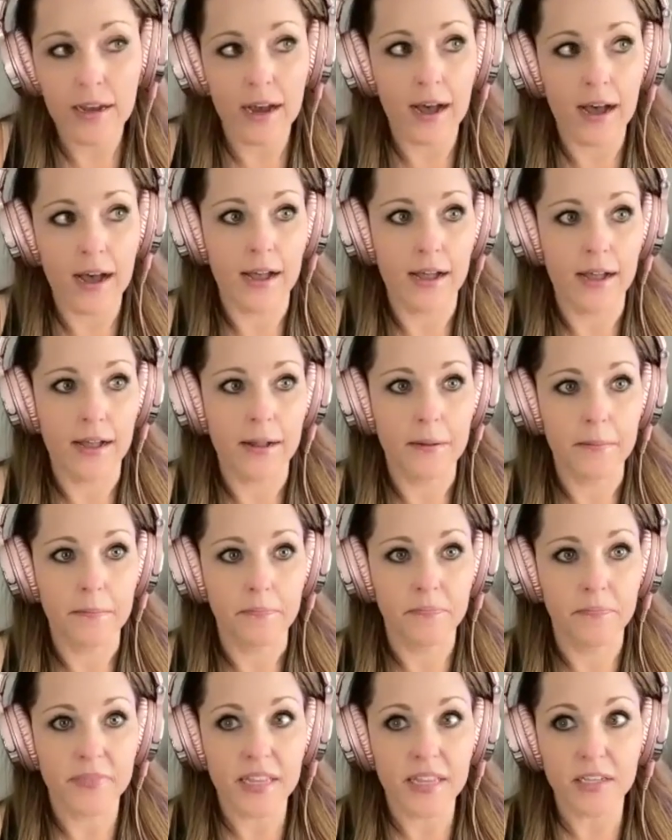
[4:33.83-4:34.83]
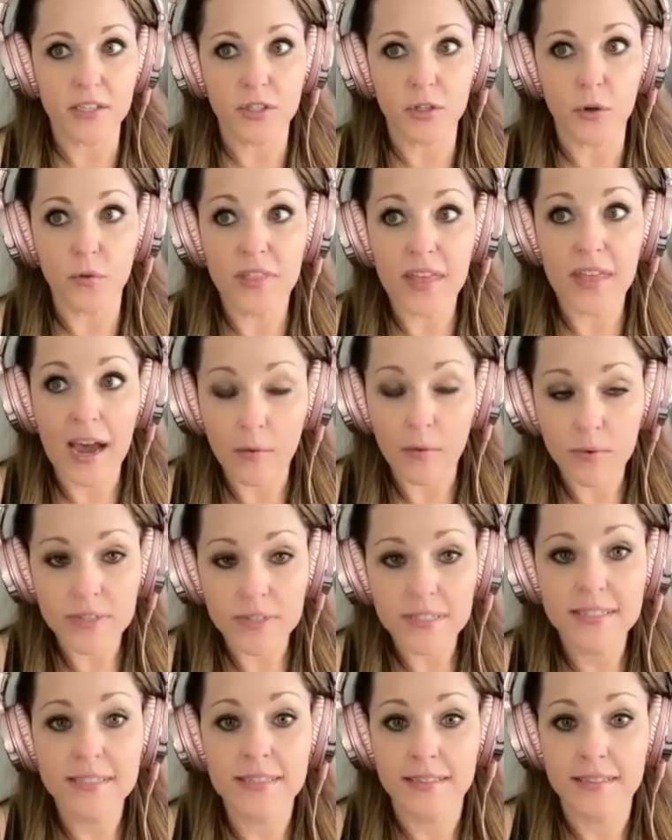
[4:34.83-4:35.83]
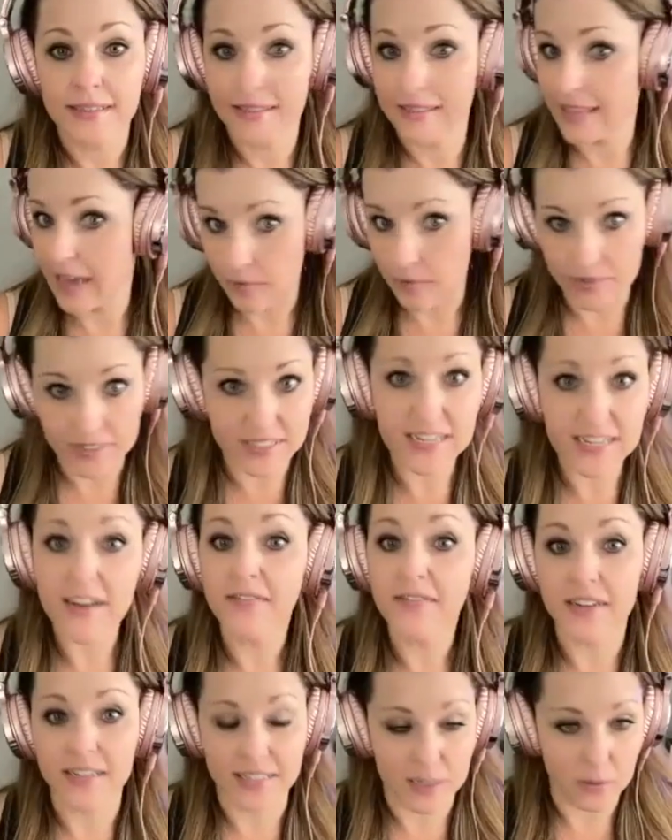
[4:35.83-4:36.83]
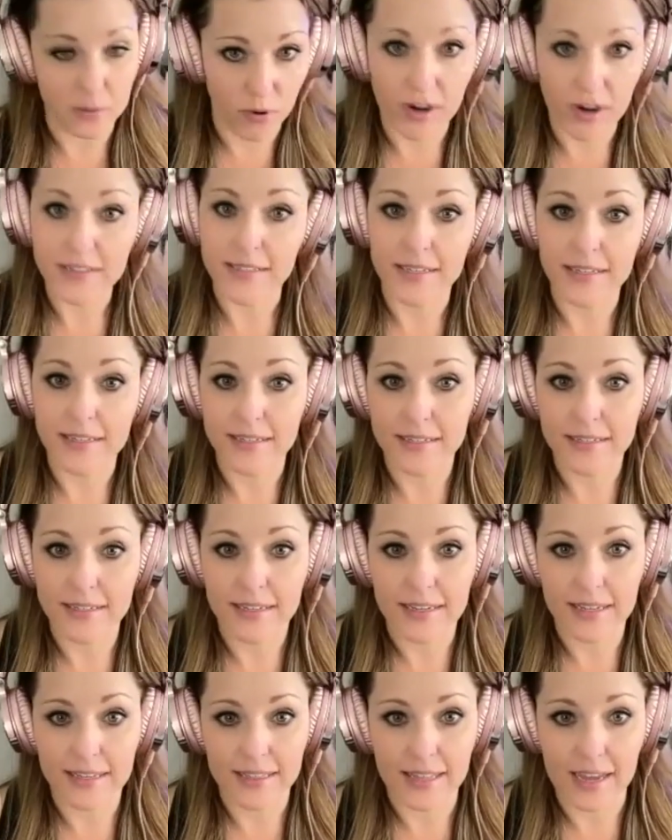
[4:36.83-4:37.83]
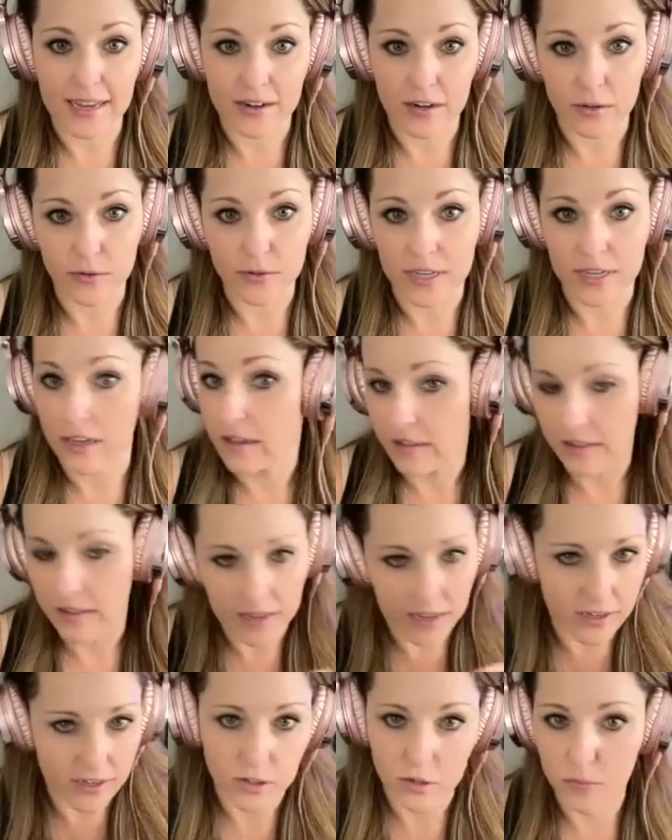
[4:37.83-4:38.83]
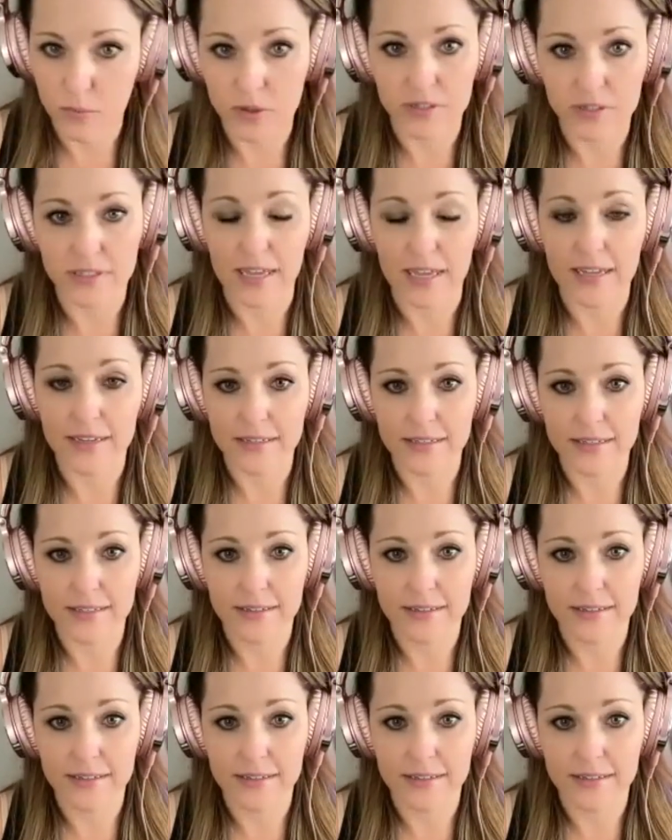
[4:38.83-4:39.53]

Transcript: Um, so that was that was definitely present in that hotel, hundred percent.